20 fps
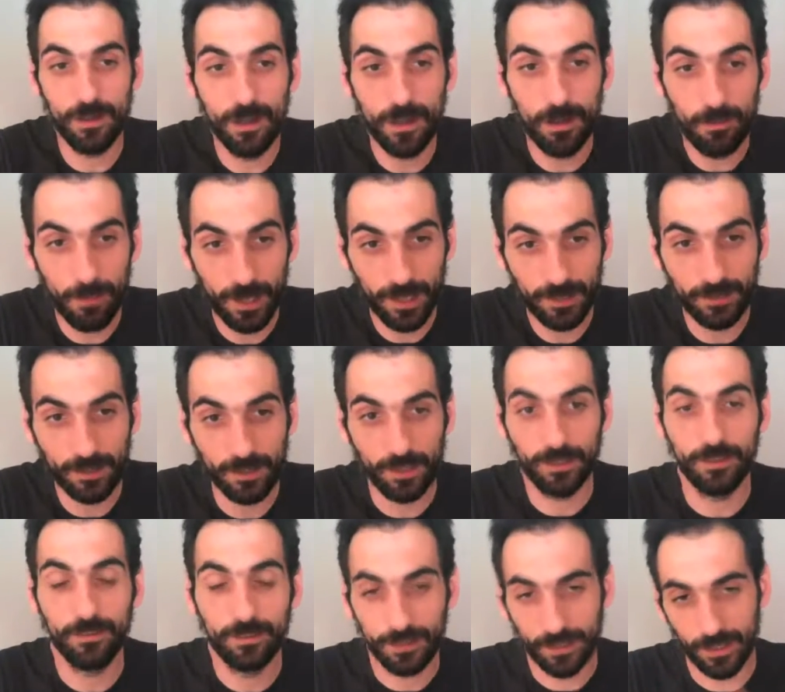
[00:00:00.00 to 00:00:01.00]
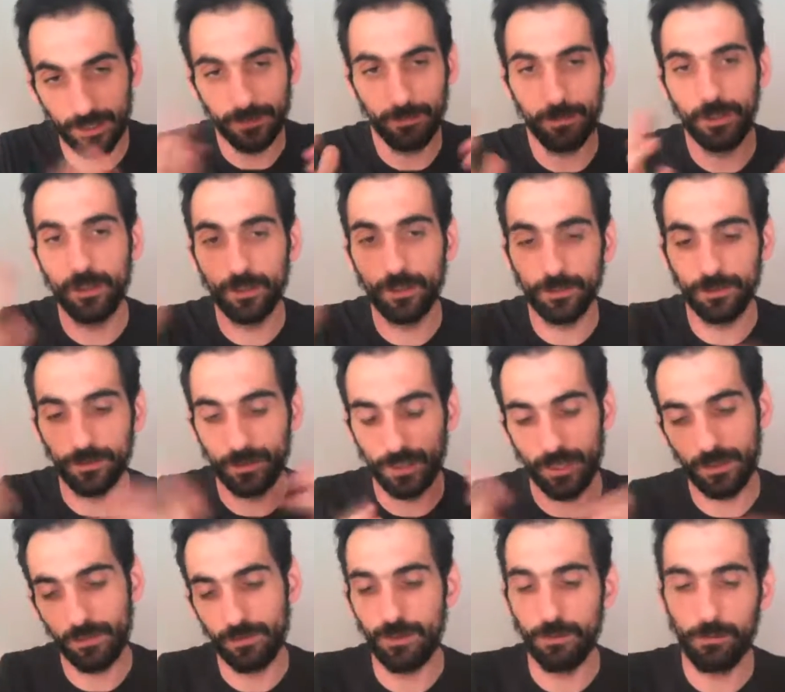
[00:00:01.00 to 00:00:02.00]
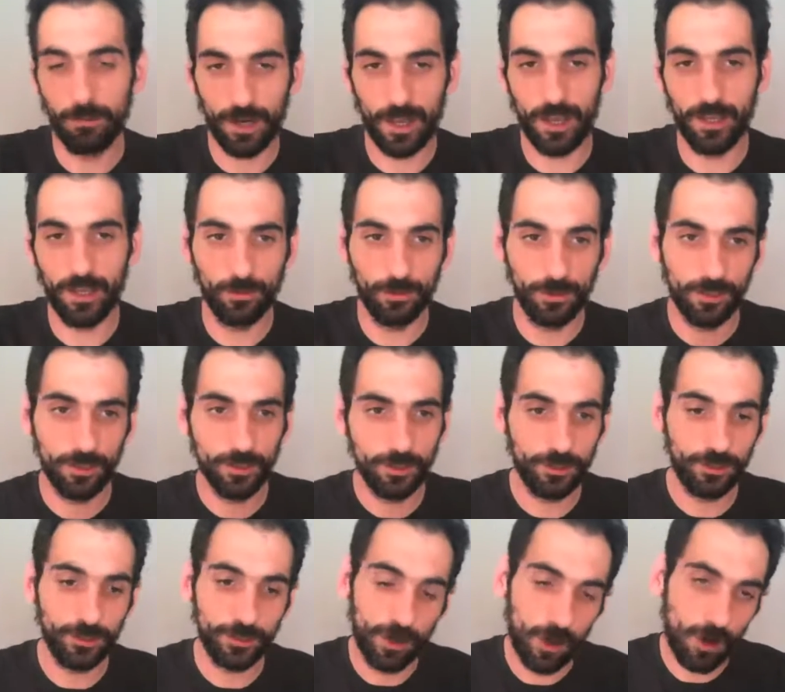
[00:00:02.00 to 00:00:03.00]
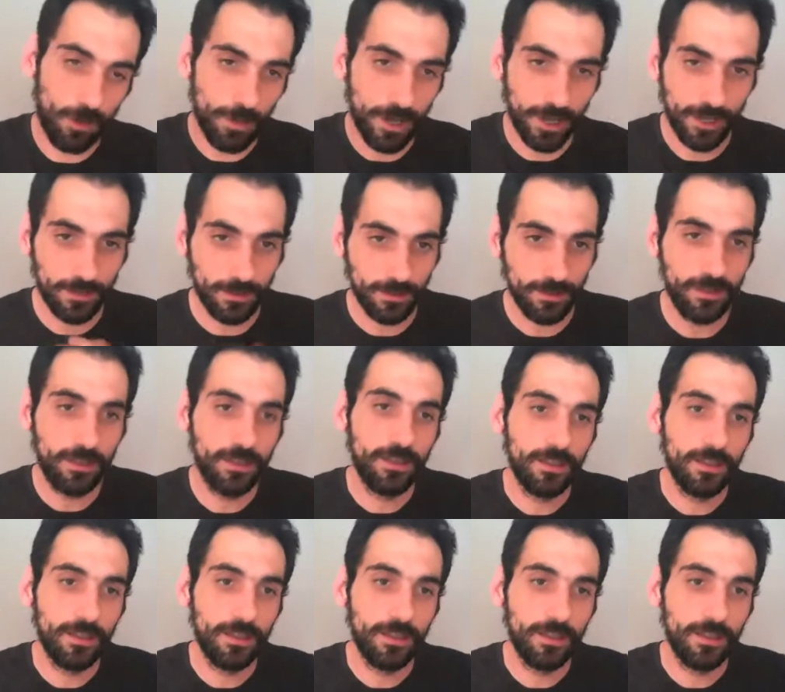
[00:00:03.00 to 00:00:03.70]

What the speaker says: makes a lot of sense because you can reply to each comment.